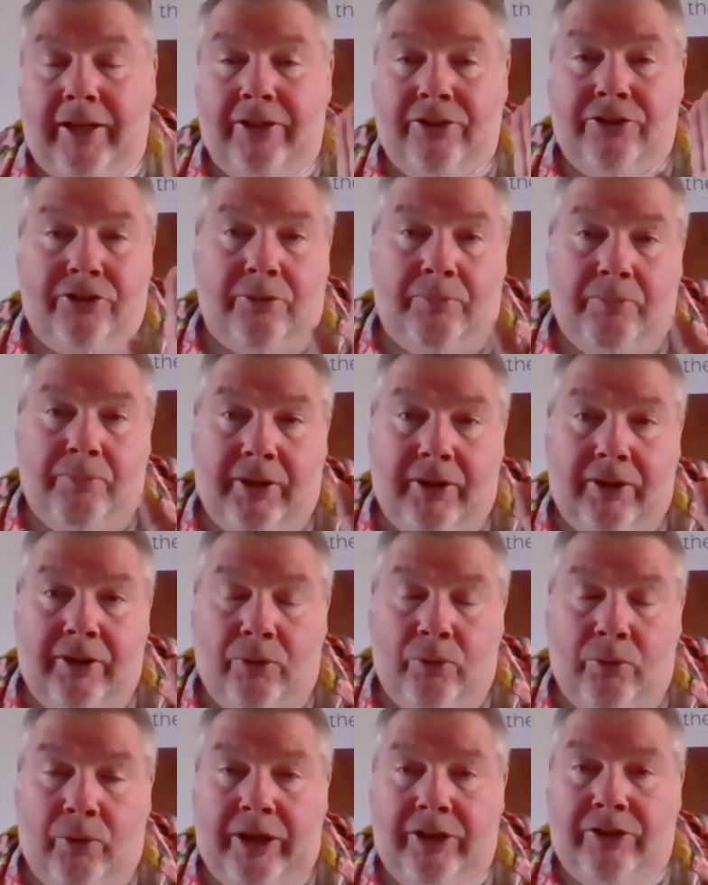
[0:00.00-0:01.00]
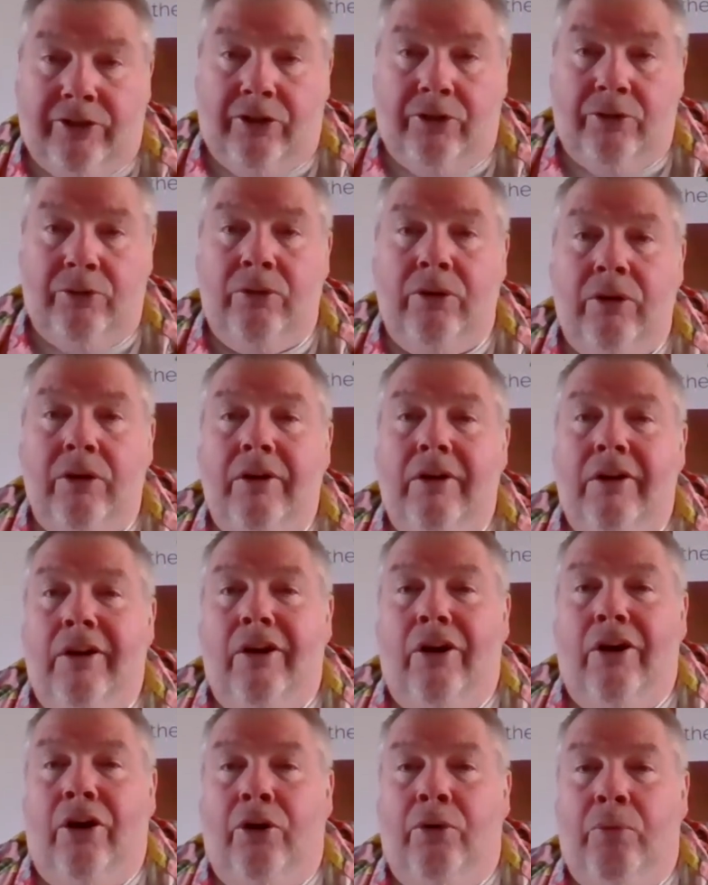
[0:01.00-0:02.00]
It's something that we do
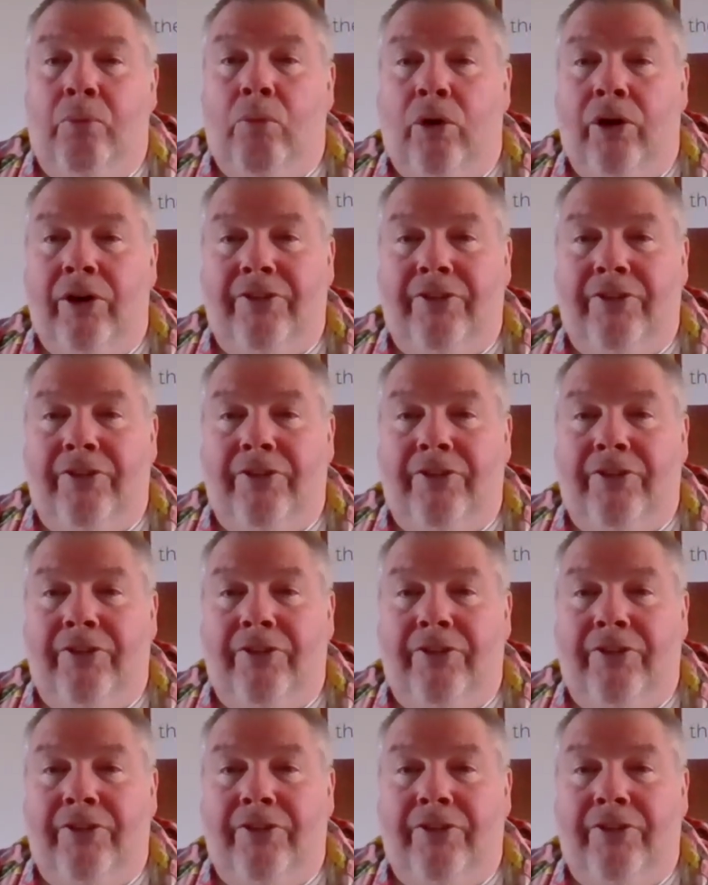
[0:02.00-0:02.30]
on one